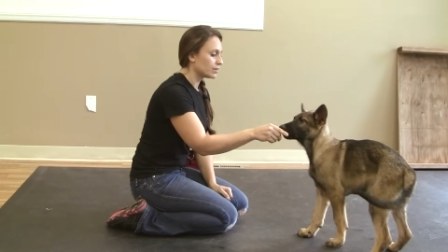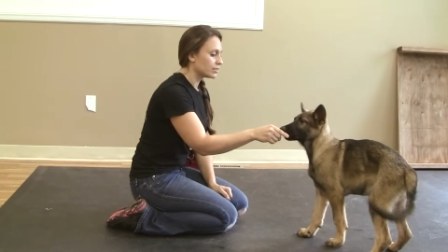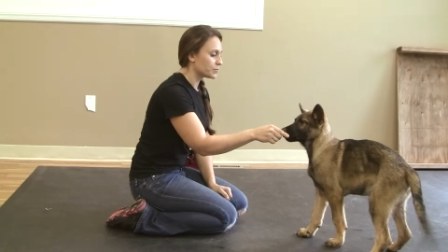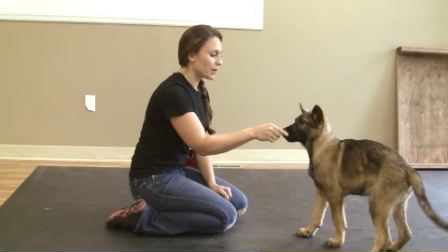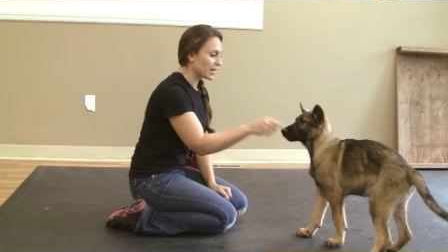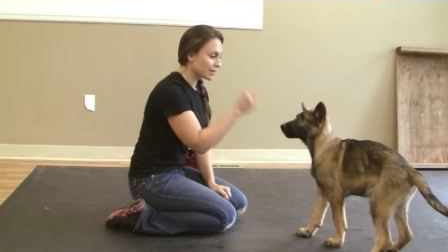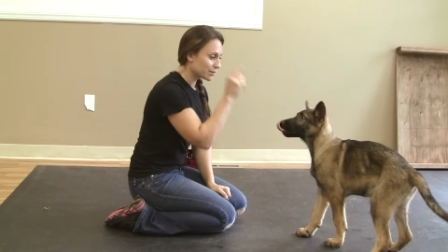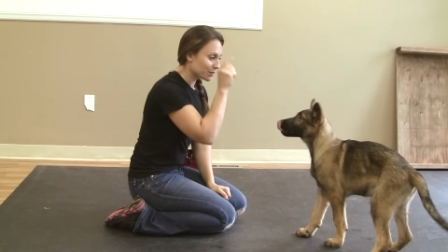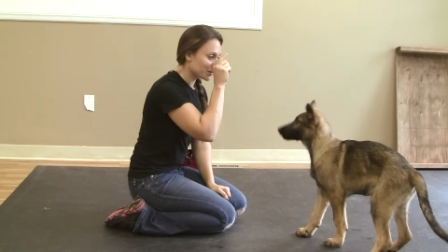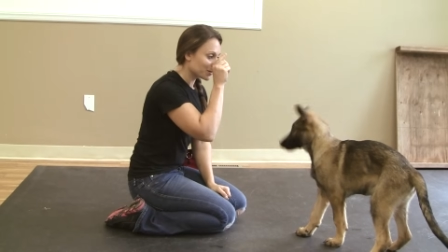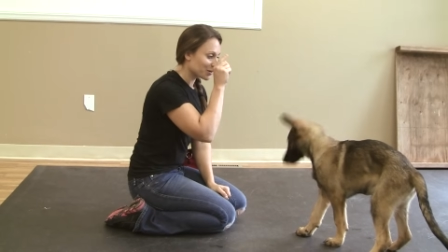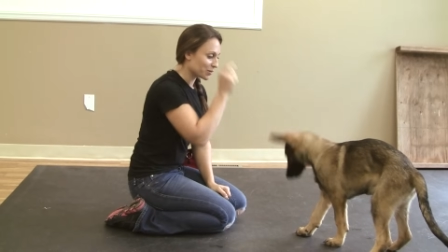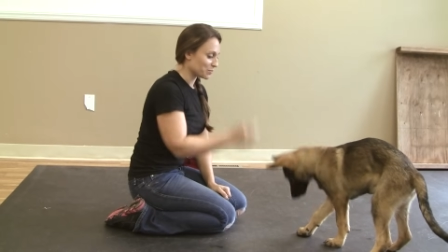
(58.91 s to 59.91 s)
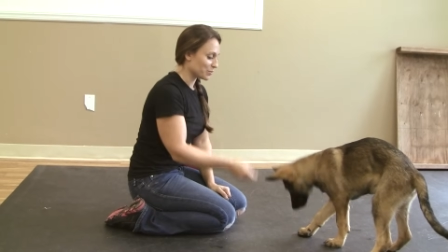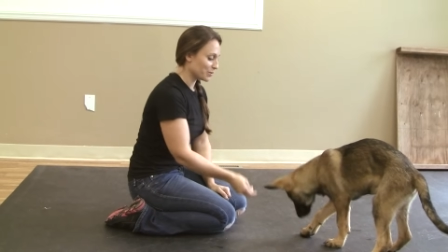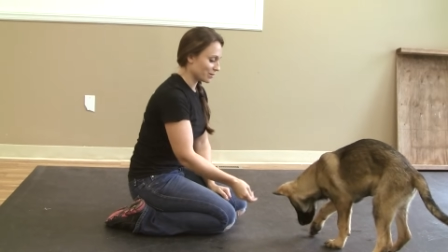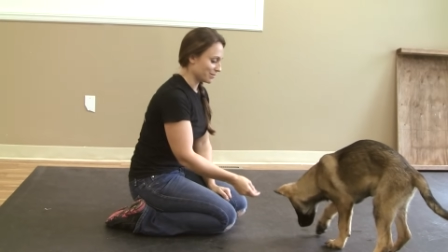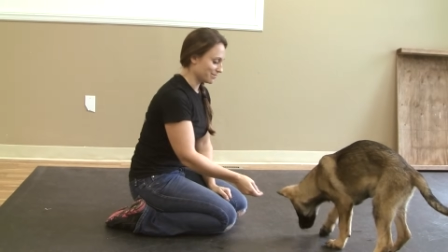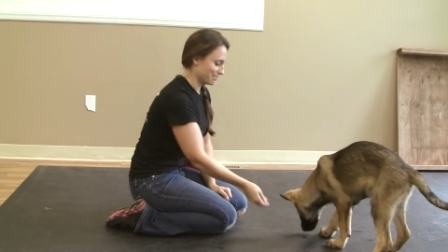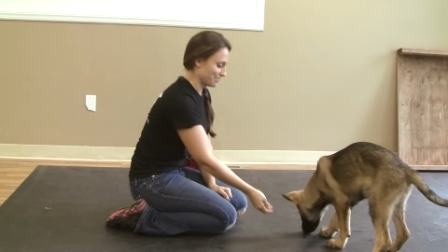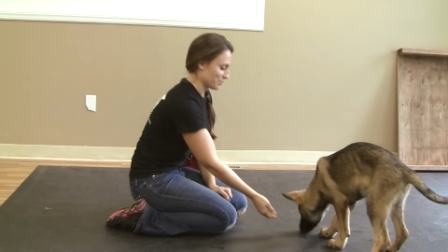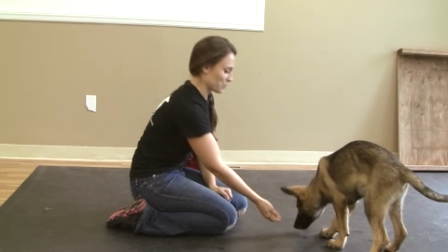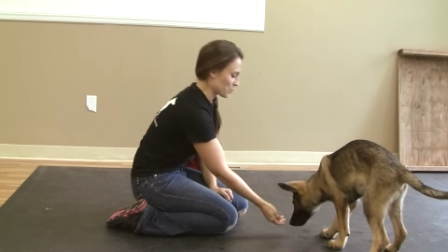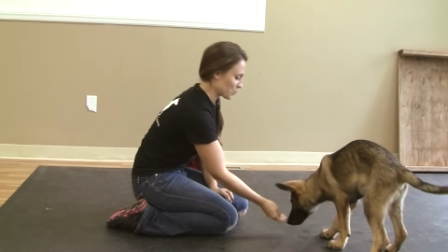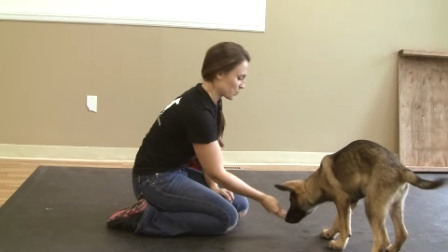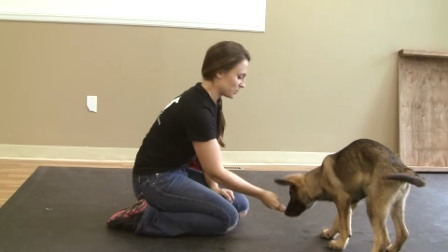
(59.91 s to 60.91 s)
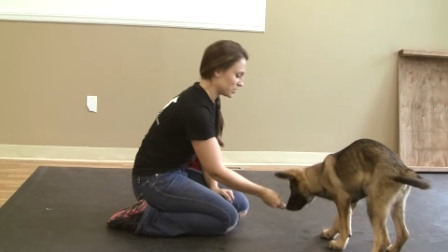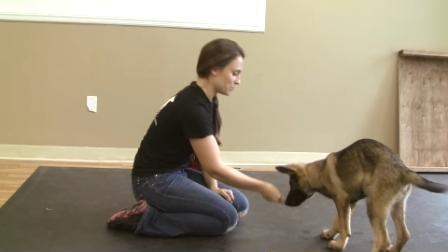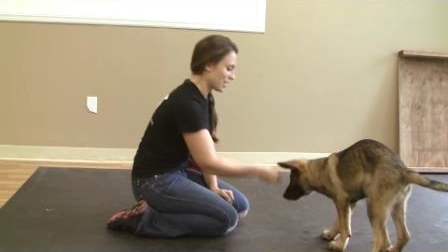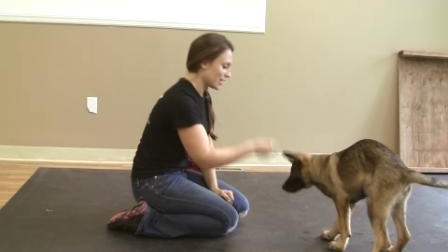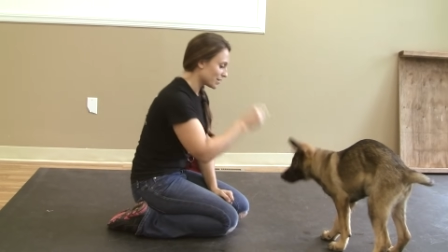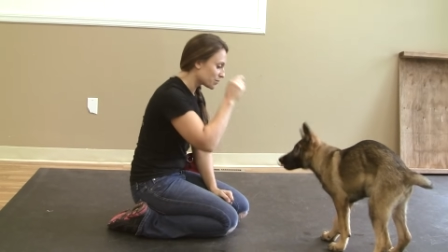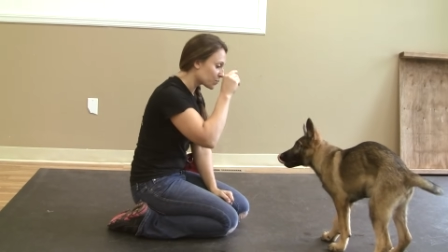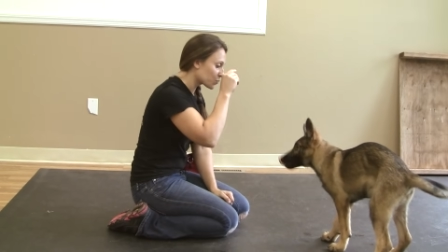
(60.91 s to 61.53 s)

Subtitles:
Spike. Good boy. Spike.